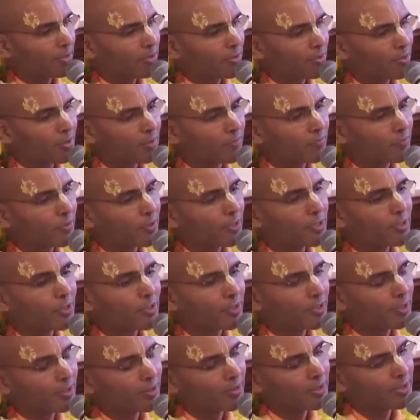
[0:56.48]
of Krishna
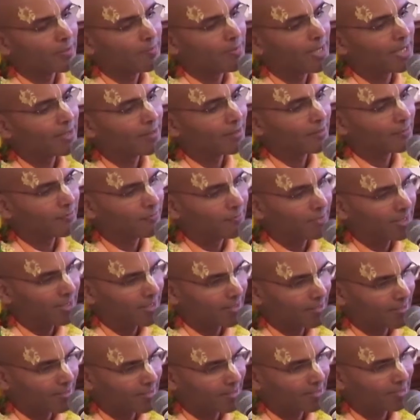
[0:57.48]
on the
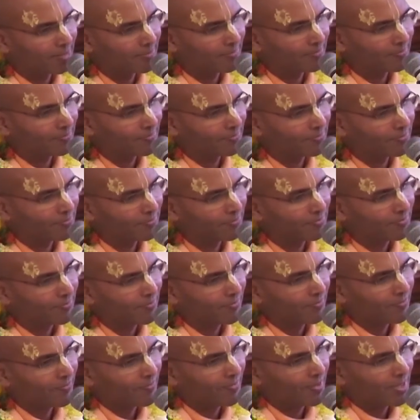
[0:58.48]
battlefield.
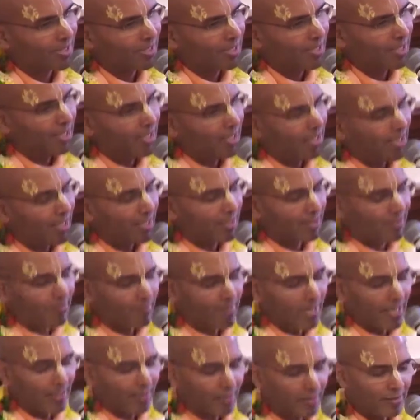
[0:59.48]
And the
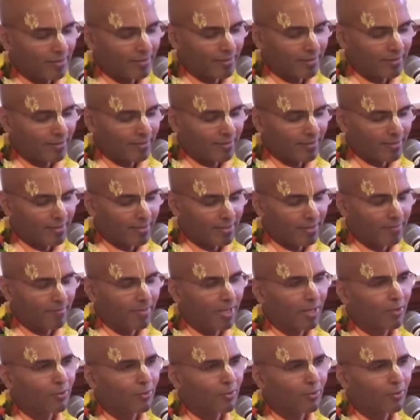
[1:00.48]
battle here is about to